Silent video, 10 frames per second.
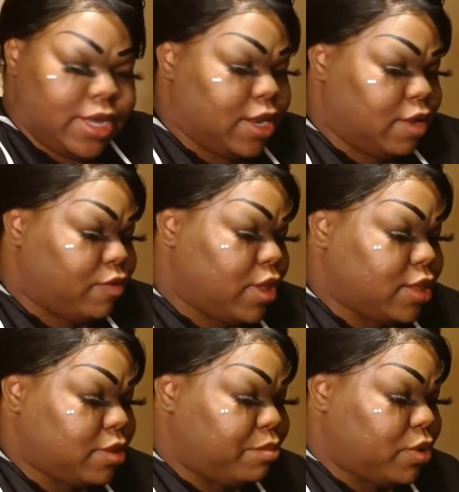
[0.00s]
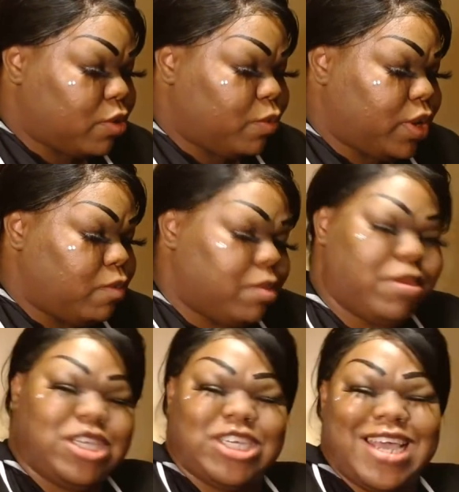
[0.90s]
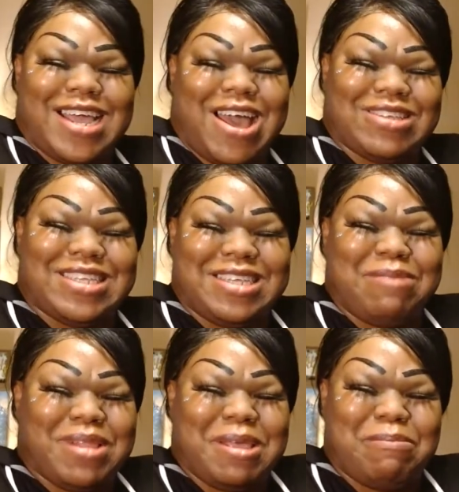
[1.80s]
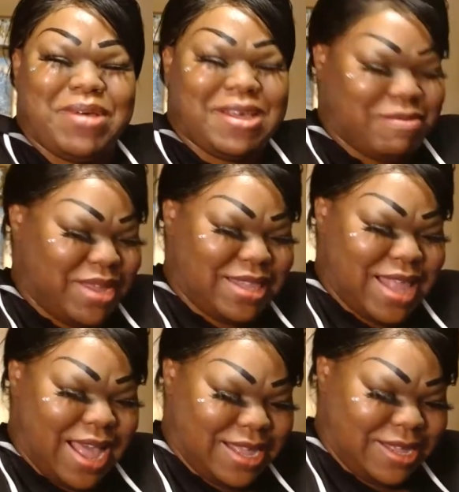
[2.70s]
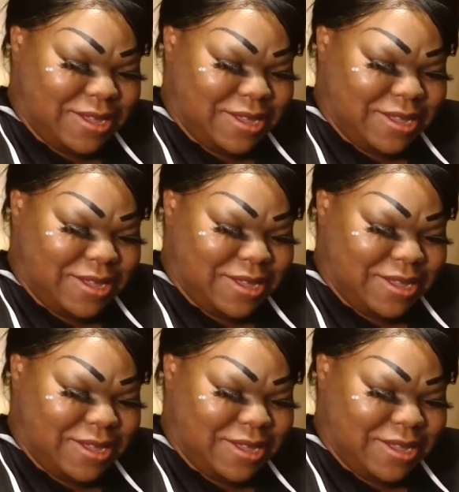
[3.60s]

And if you like to book a reading with me, check out simplybookme.com.